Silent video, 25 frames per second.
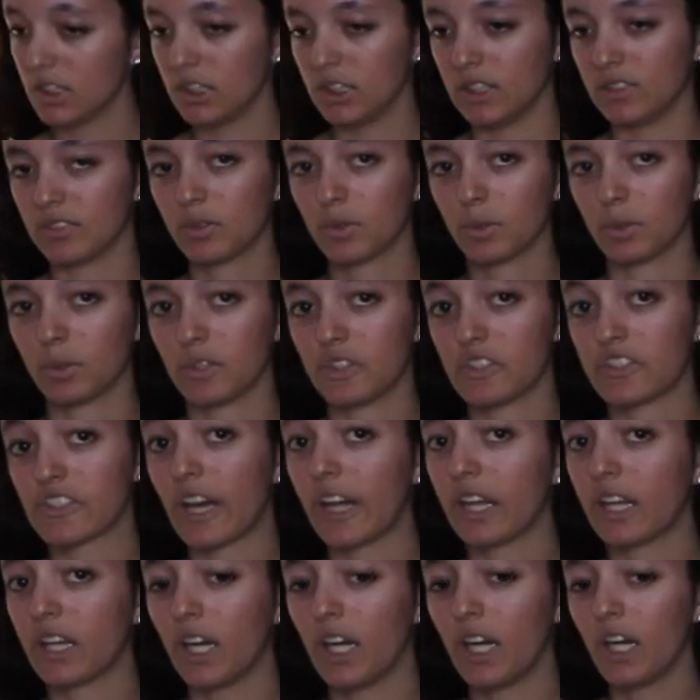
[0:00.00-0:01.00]
Of course.
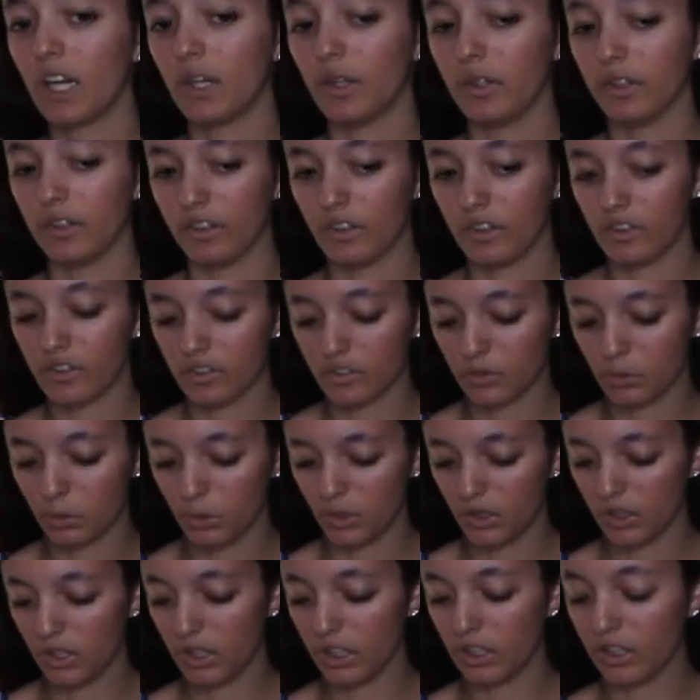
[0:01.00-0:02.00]
I got this
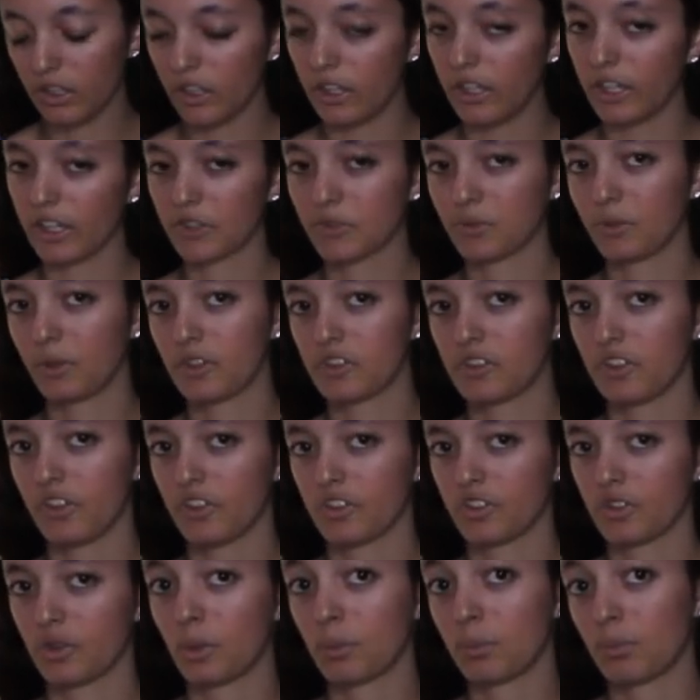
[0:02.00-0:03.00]
one and the next one is
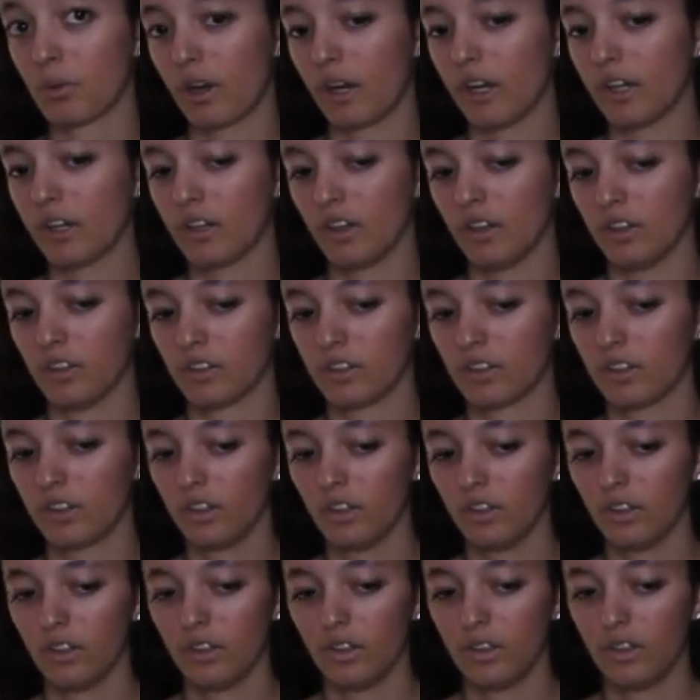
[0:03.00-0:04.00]
also a bright color.
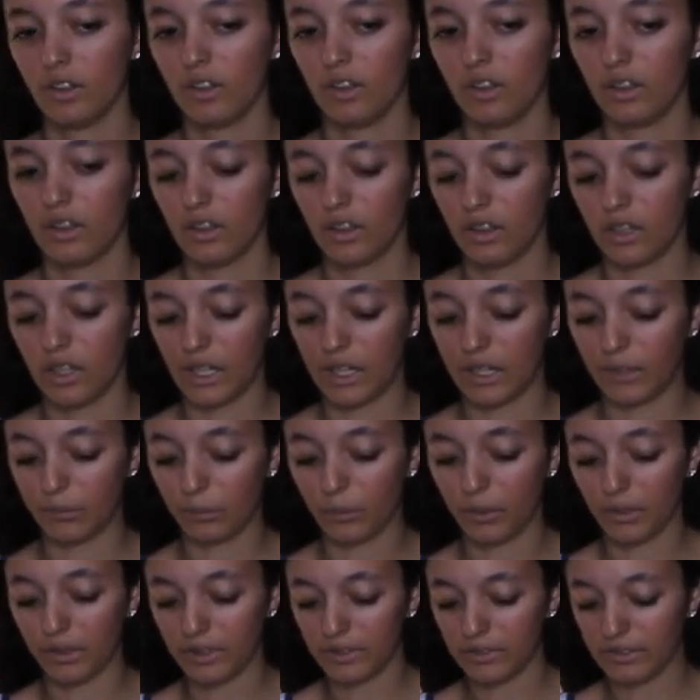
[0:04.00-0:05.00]
I
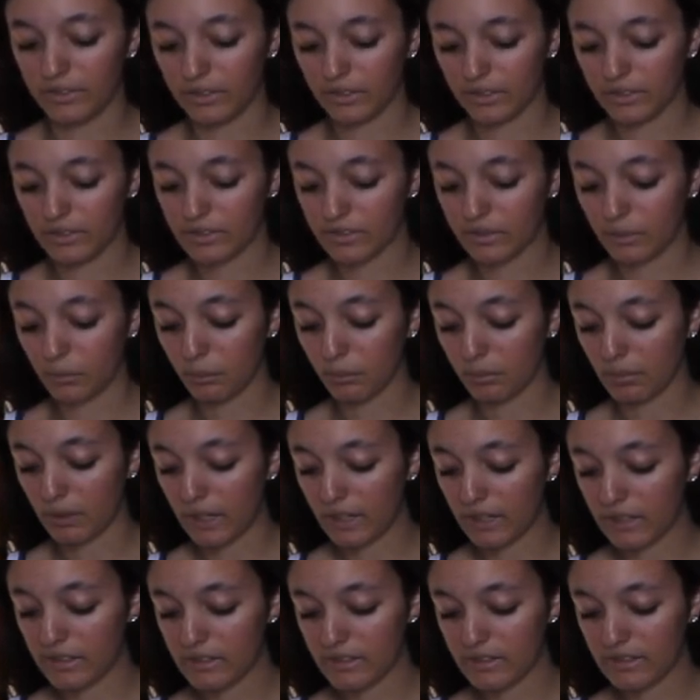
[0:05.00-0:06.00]
wanted to get some
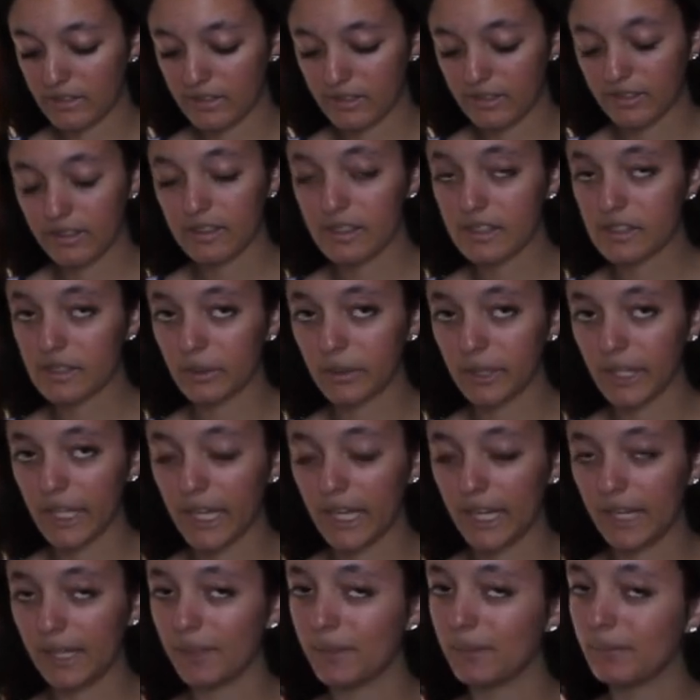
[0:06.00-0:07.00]
brights. So
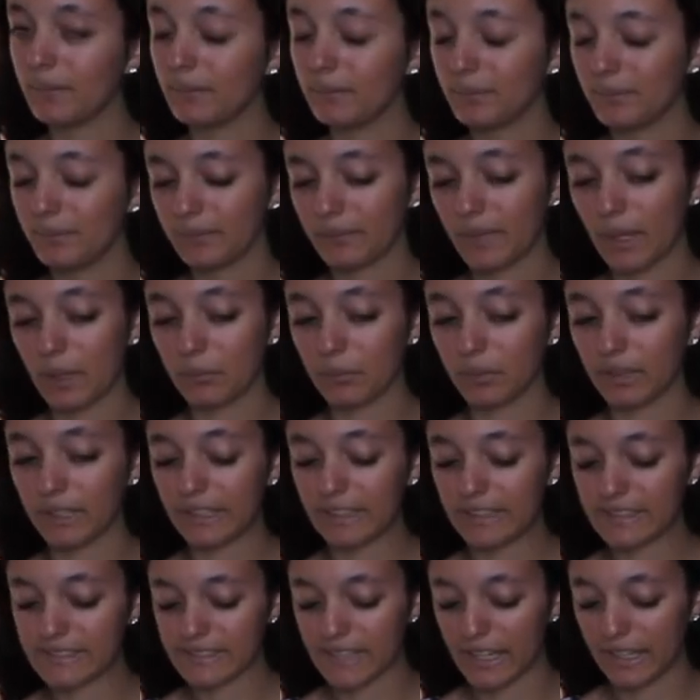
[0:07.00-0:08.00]
yeah, I'm
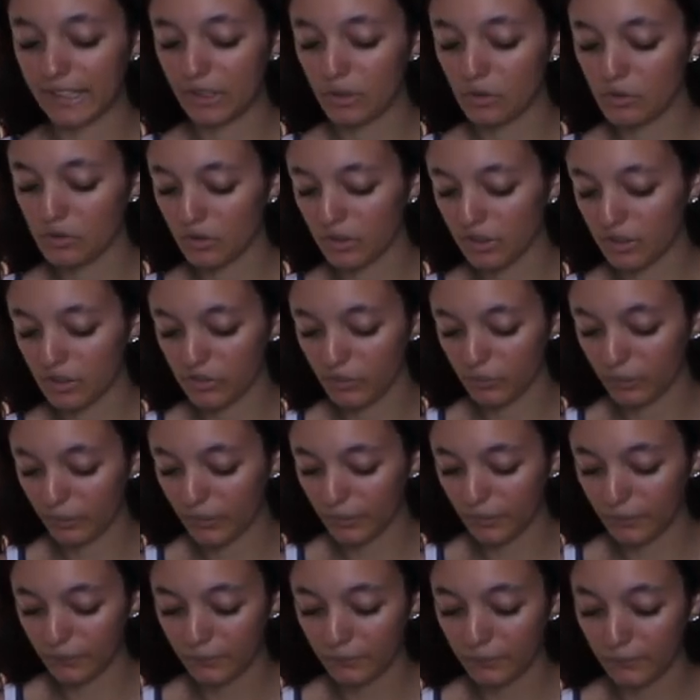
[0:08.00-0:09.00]
really excited for this
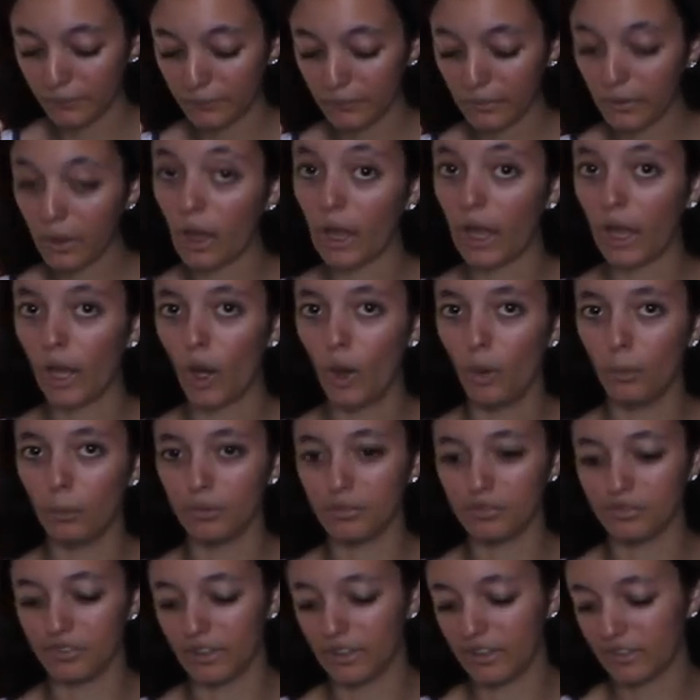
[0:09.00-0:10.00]
one. I hope it
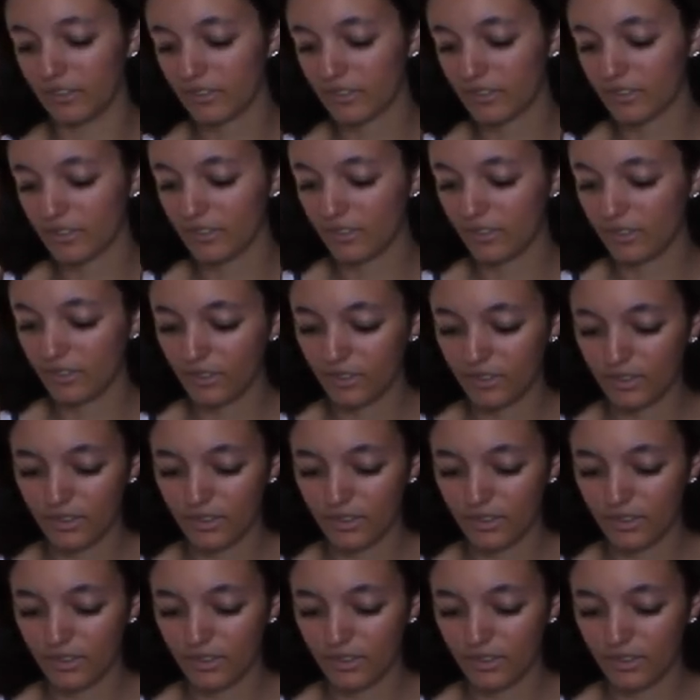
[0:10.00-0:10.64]
fits.